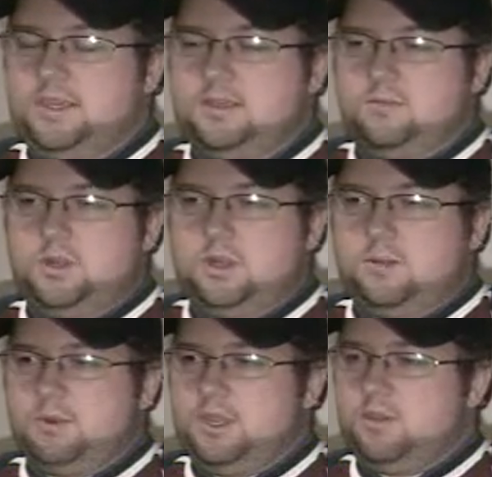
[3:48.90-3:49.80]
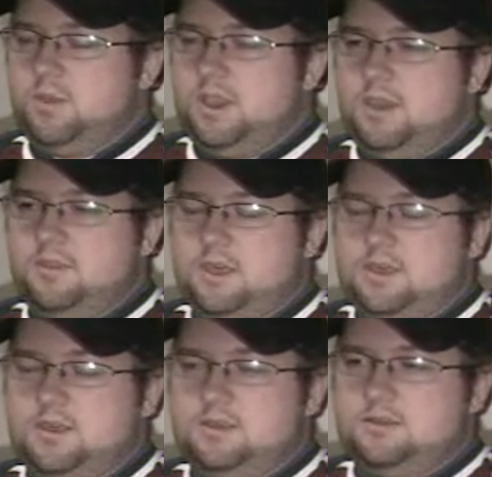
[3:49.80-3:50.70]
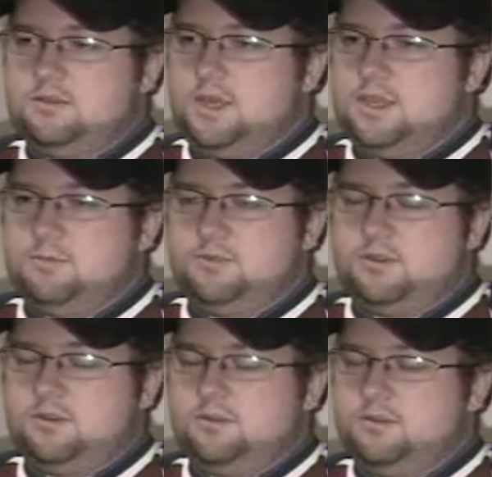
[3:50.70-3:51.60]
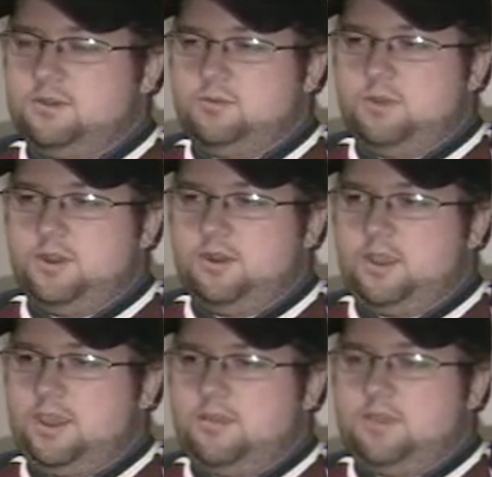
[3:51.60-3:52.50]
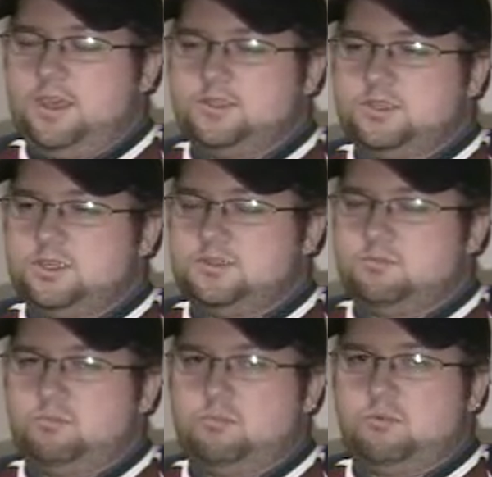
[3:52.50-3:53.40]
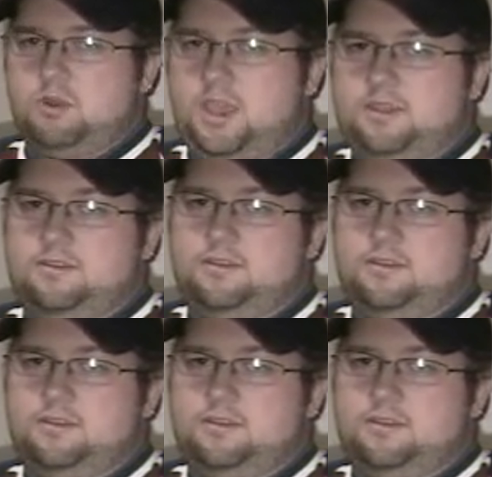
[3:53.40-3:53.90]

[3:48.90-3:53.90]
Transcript: went on a breakaway, they lined up their three-pointer, and they just bricked.